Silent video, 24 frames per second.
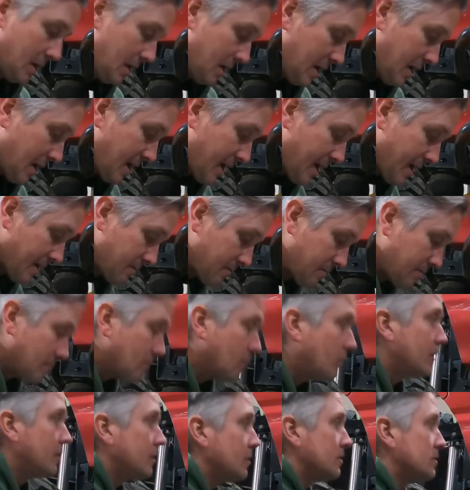I had
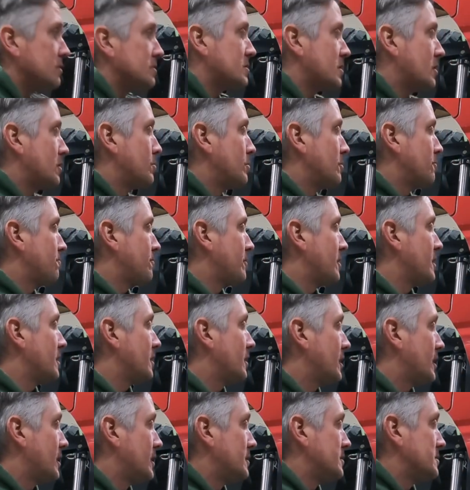one of those Harbor Freight
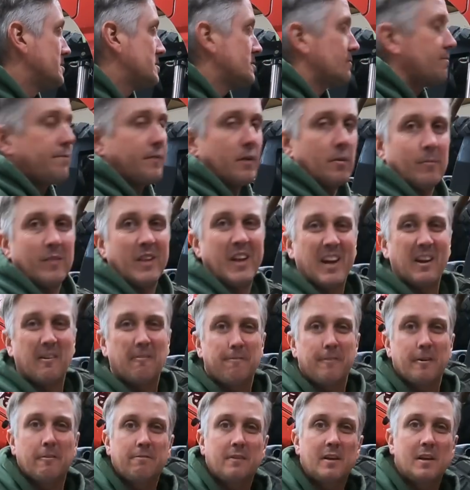guns from like
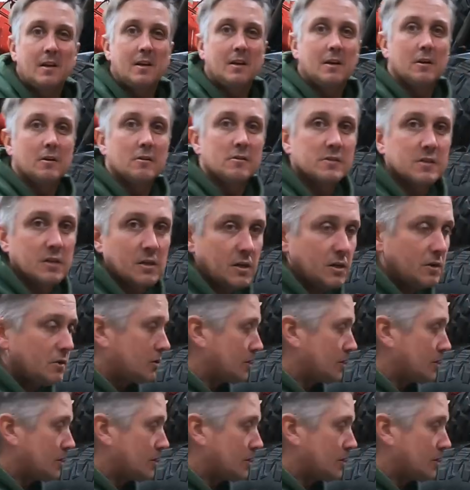15 years ago